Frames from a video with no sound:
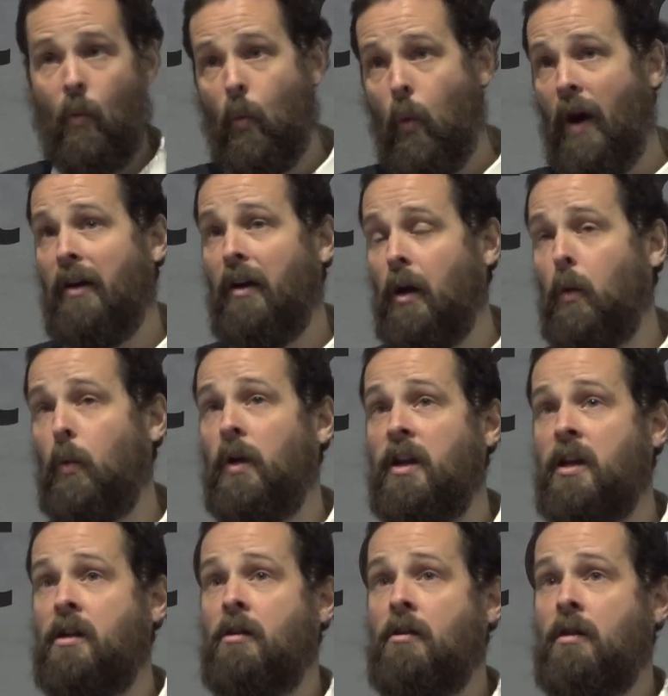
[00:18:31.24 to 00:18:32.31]
Why aren't
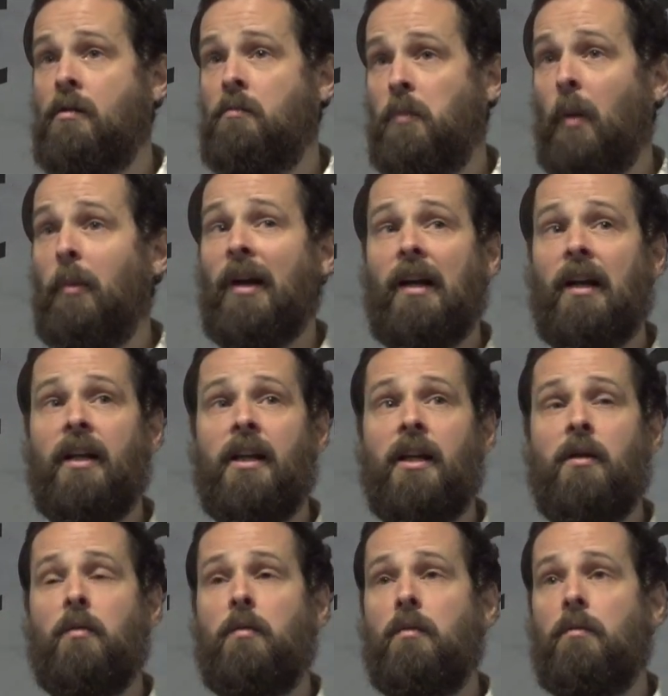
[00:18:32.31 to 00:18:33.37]
we
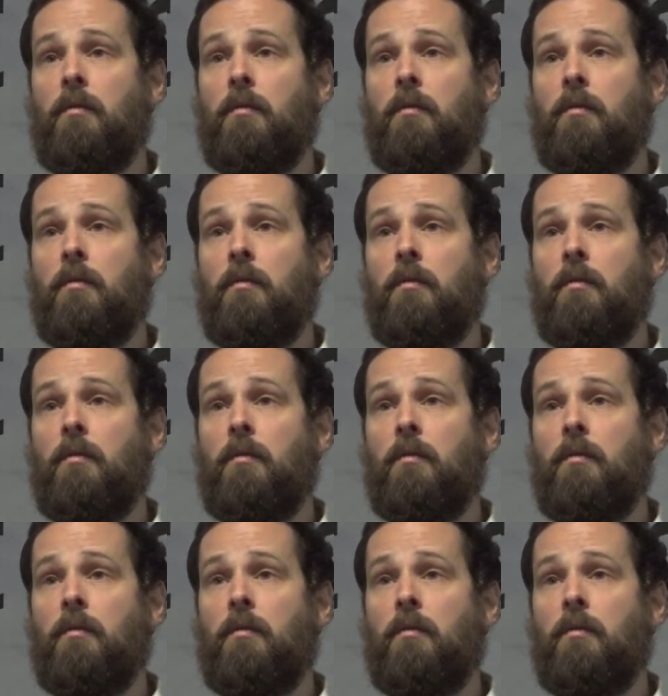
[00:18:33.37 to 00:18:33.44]
publicly